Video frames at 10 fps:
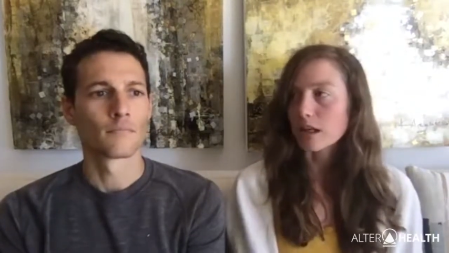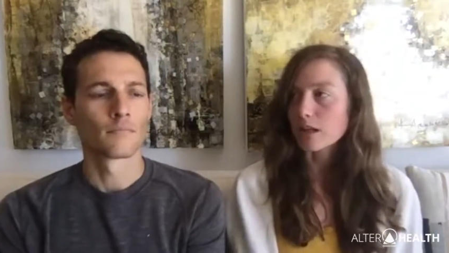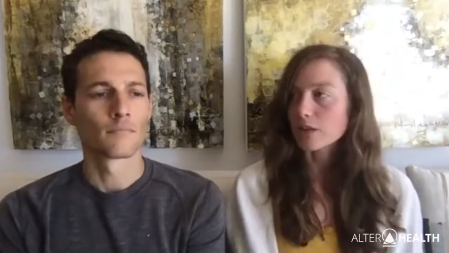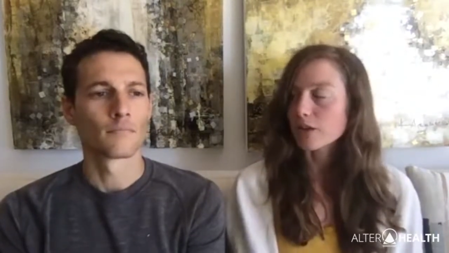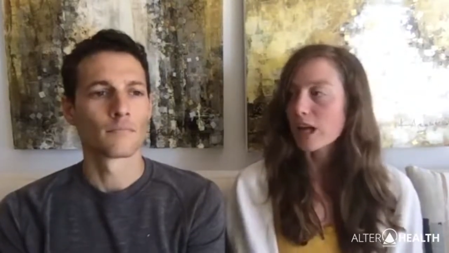Speaker 1: eight
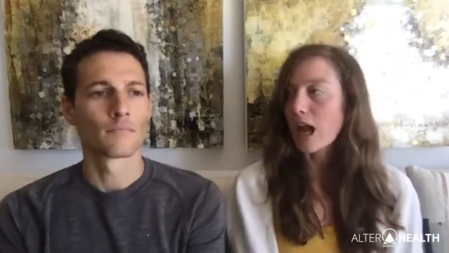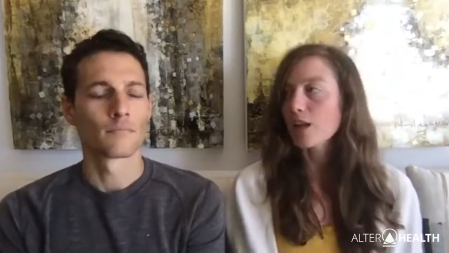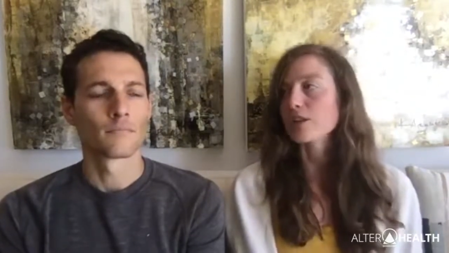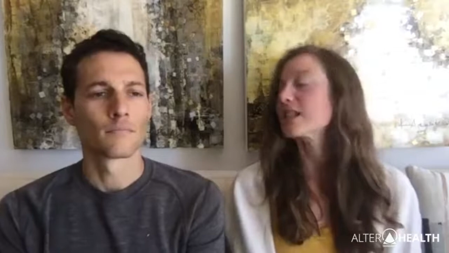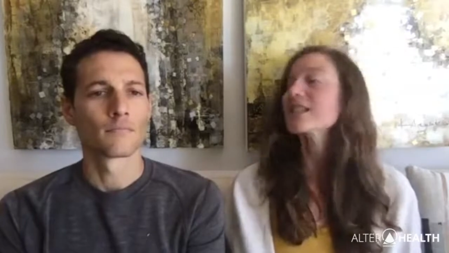hundred
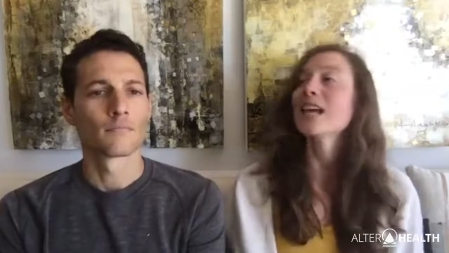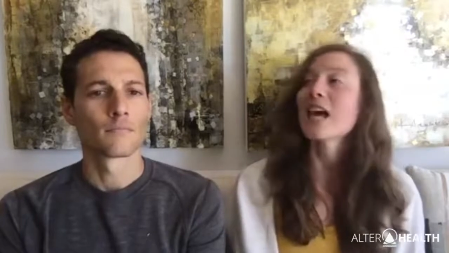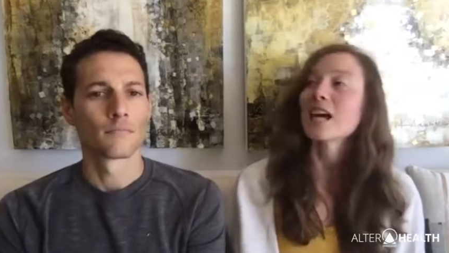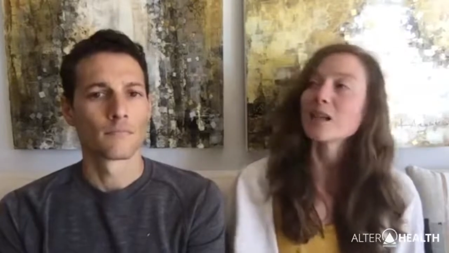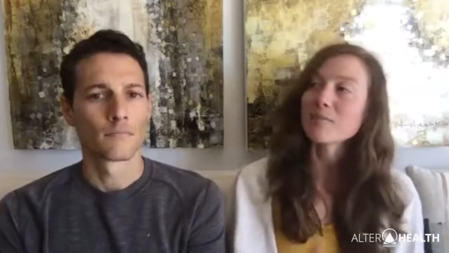calories.
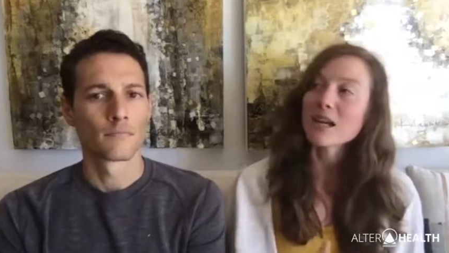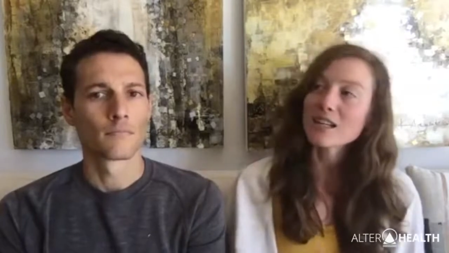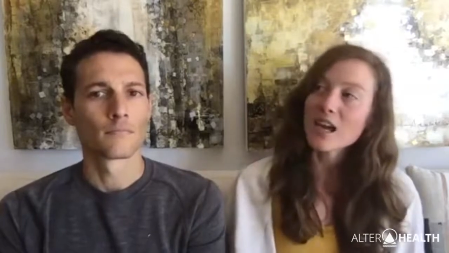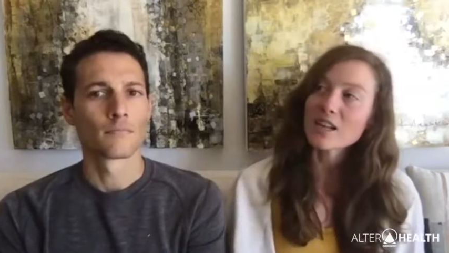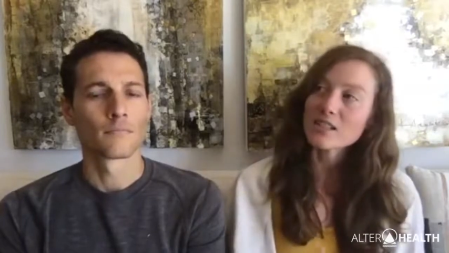And it might
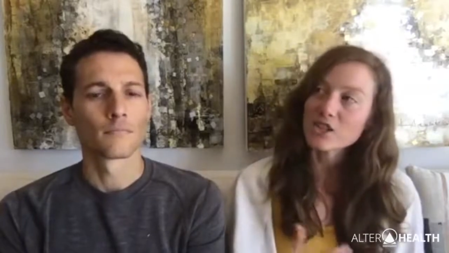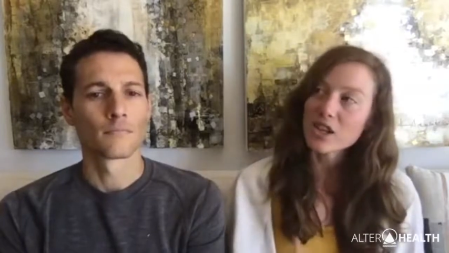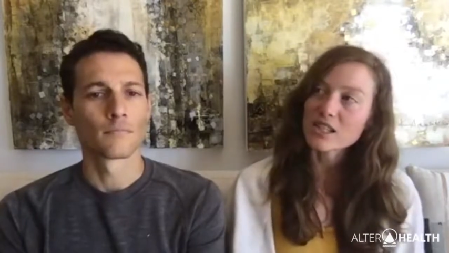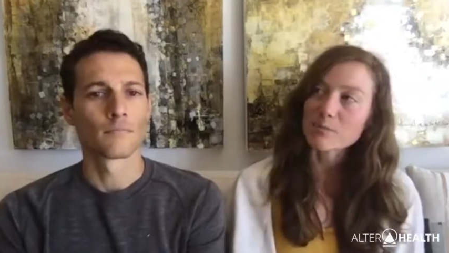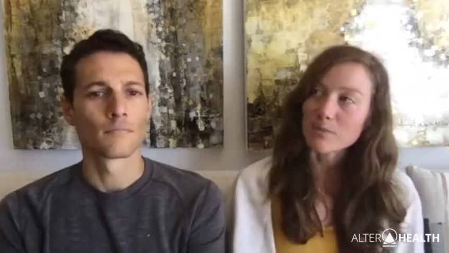not
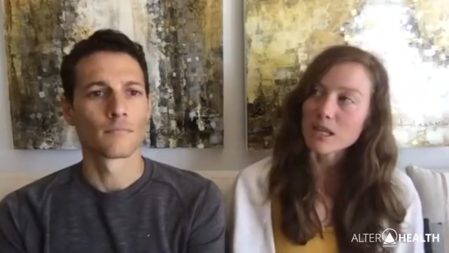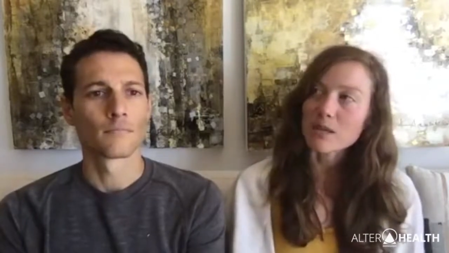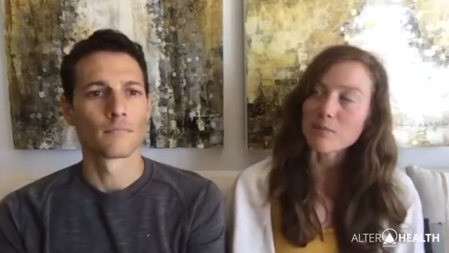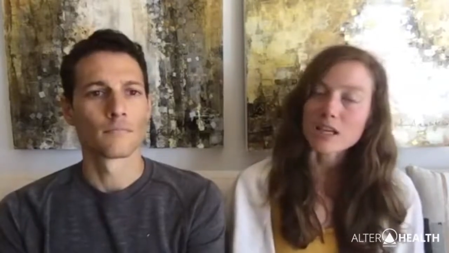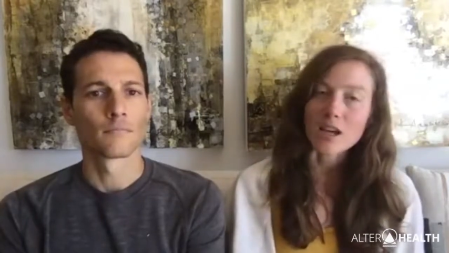just
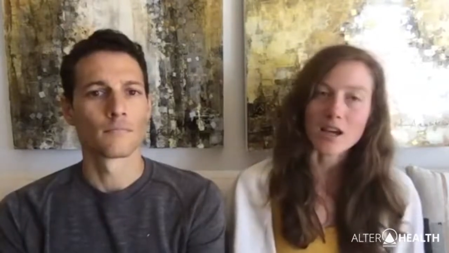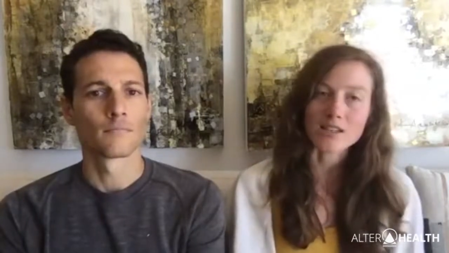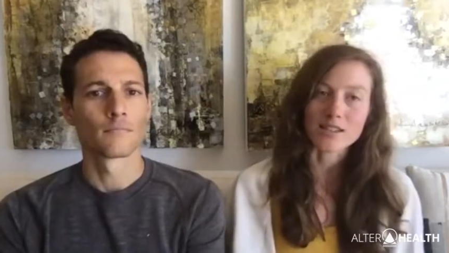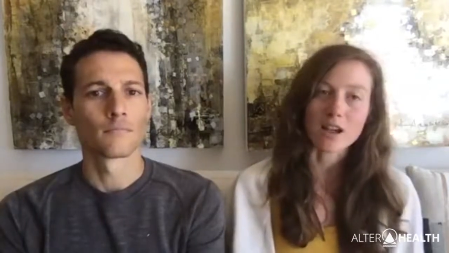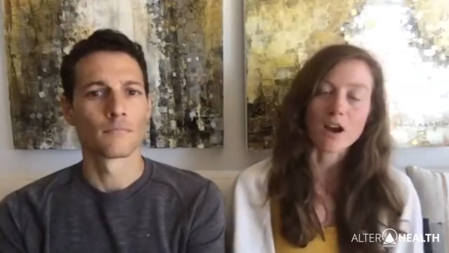be
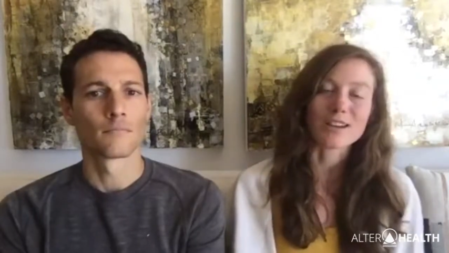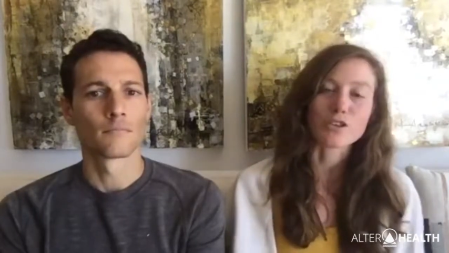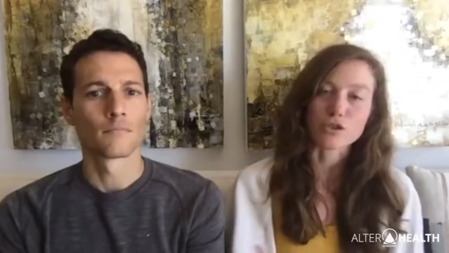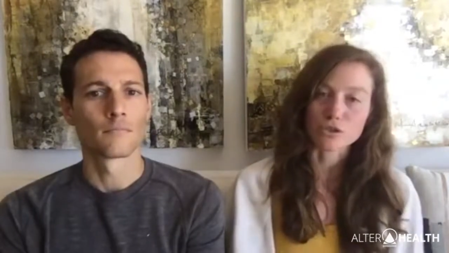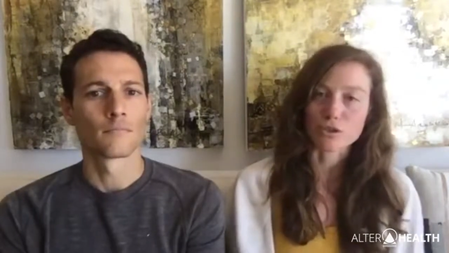because they are
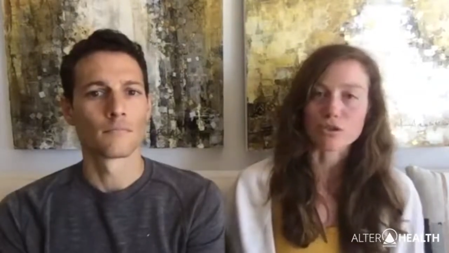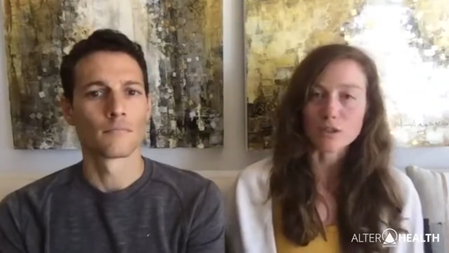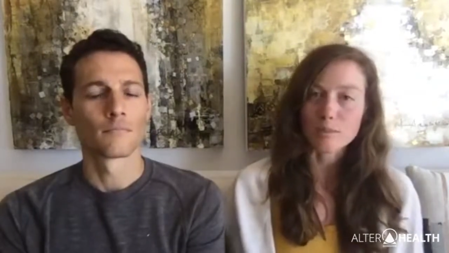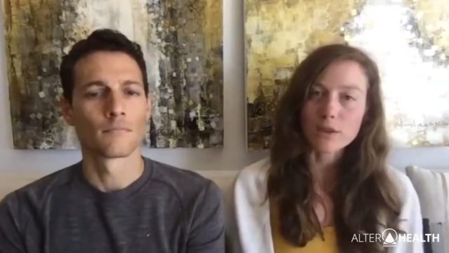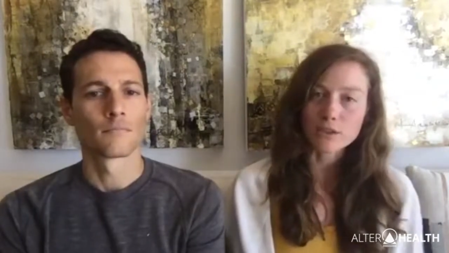concerned
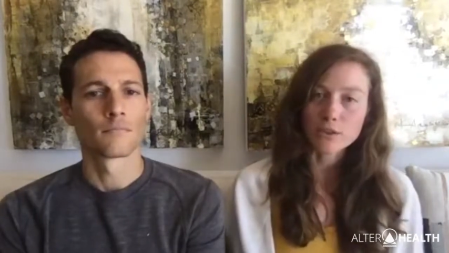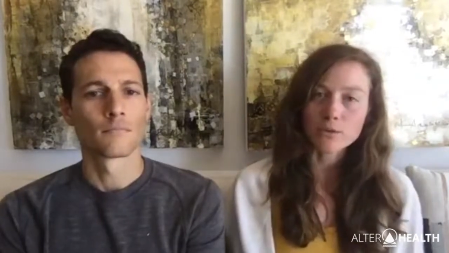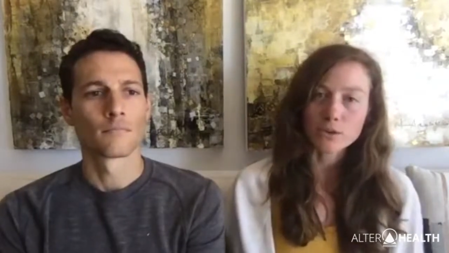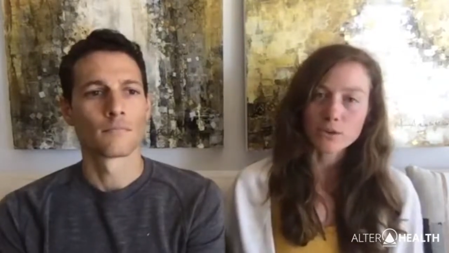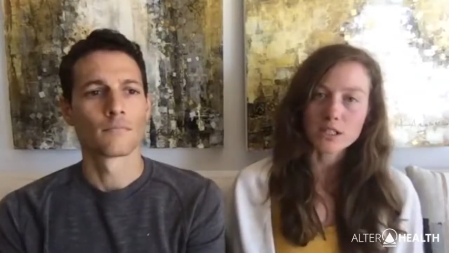about their
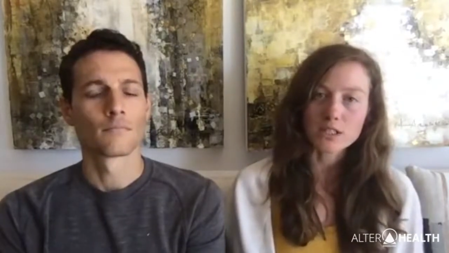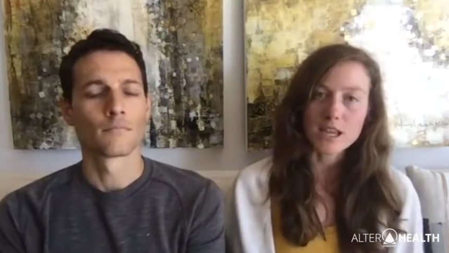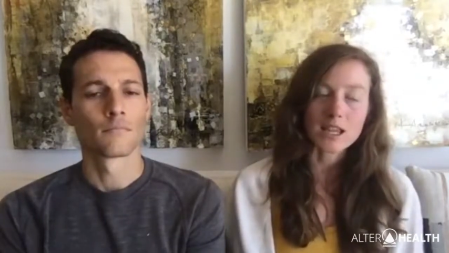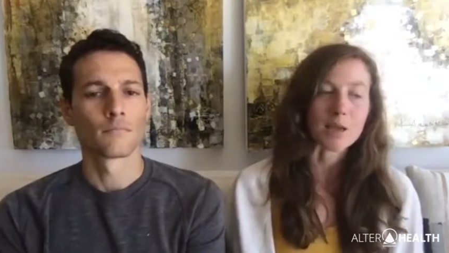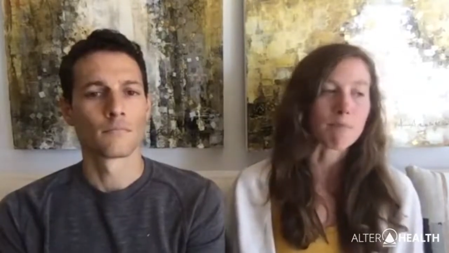food
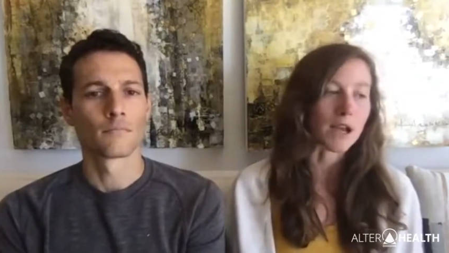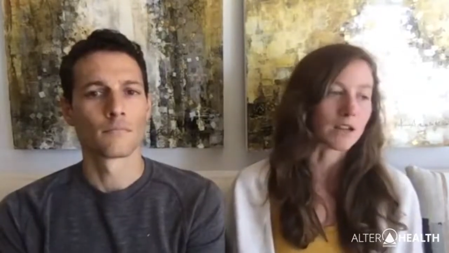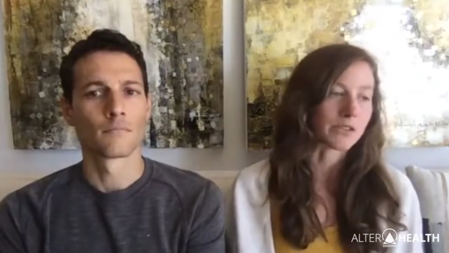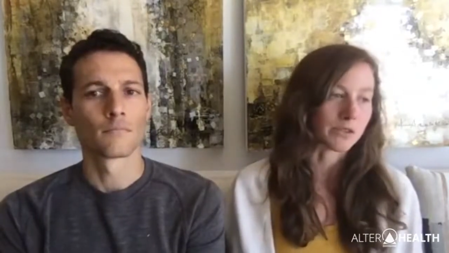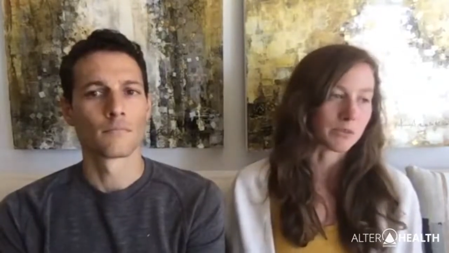intake. It might also